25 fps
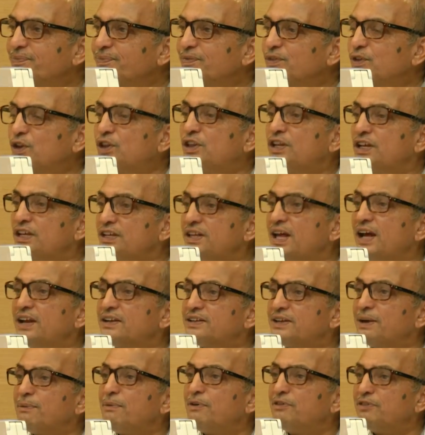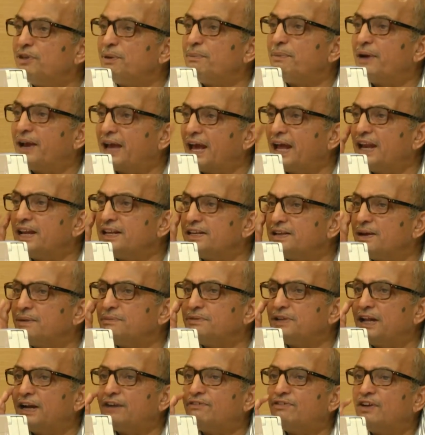So these are some of the
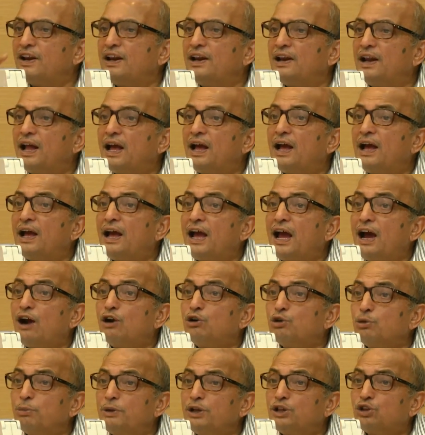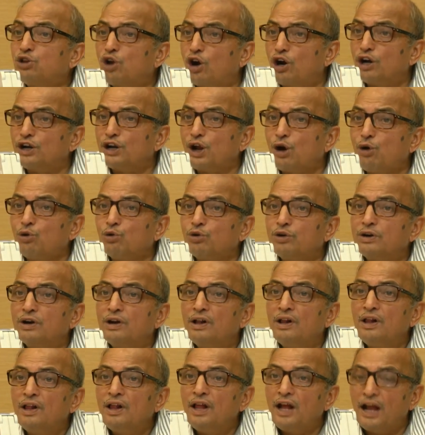mechanisms that will have to be thought out
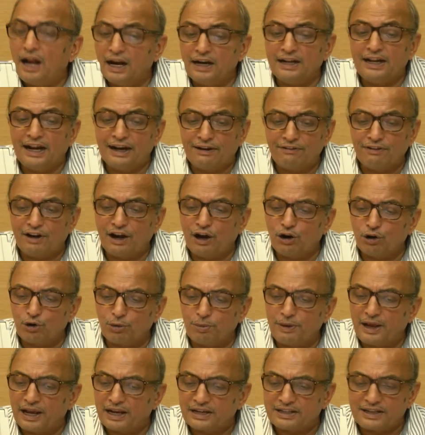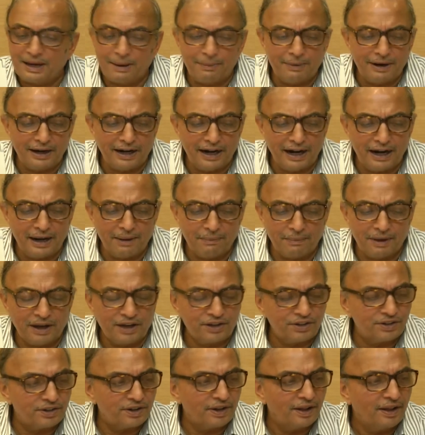and that will have to be examined anymore.
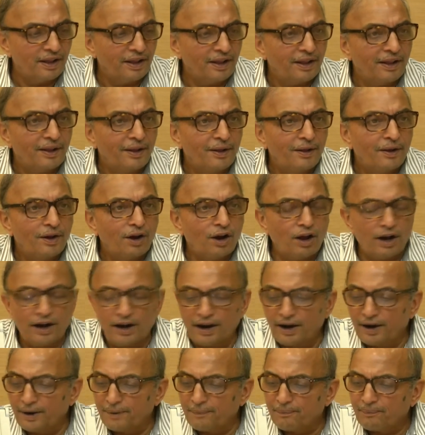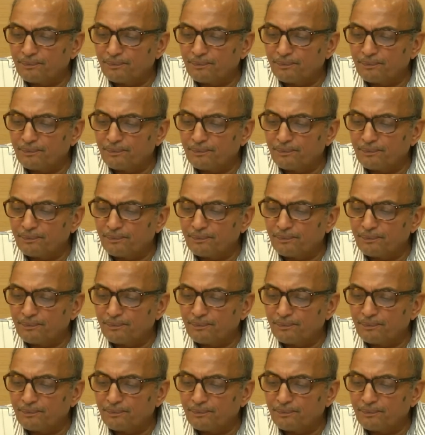All right.